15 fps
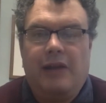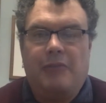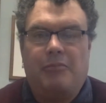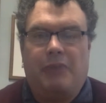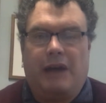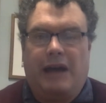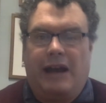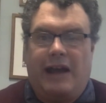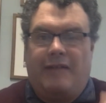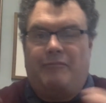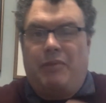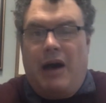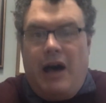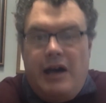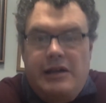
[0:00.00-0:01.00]
But I have
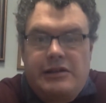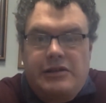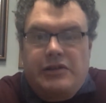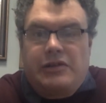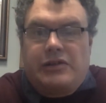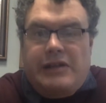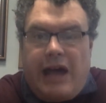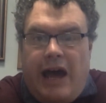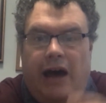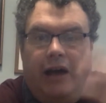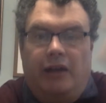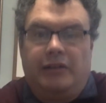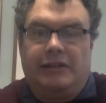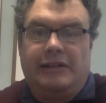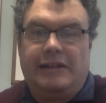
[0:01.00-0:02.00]
puzzles
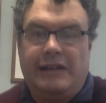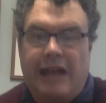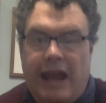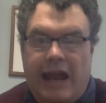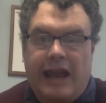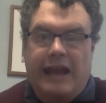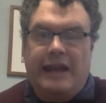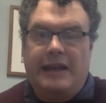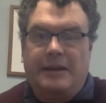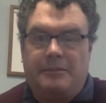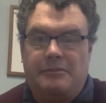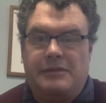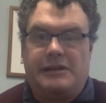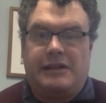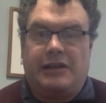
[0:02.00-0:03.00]
out and
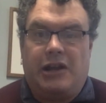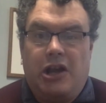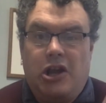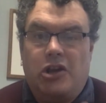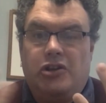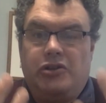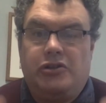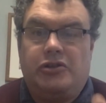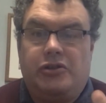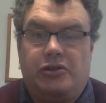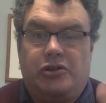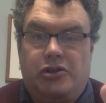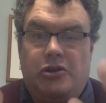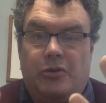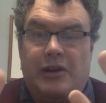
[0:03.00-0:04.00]
games and
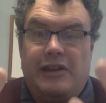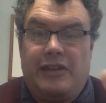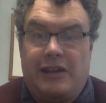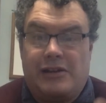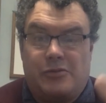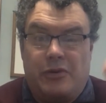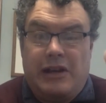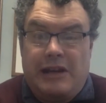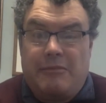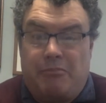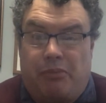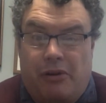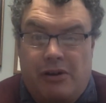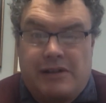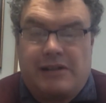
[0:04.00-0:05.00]
doing things, reading
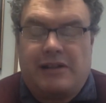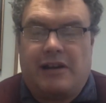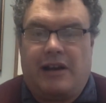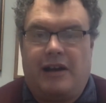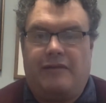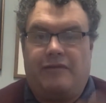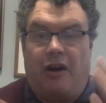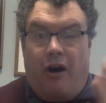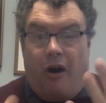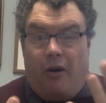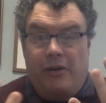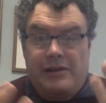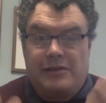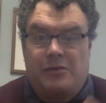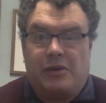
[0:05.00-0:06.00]
books that I've
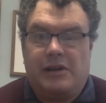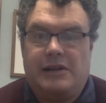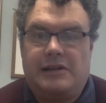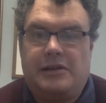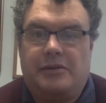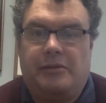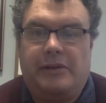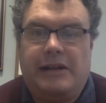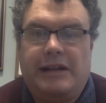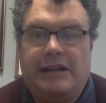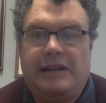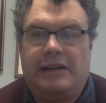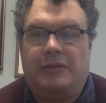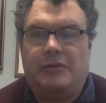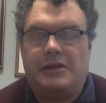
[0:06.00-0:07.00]
always wanted to
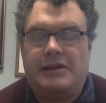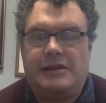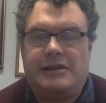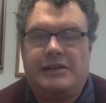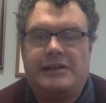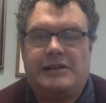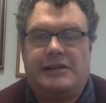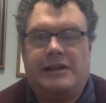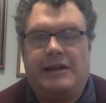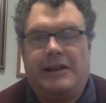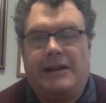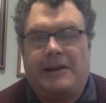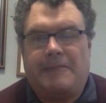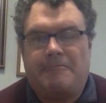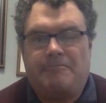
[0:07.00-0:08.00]
read, which is
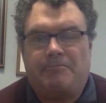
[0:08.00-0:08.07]
exciting.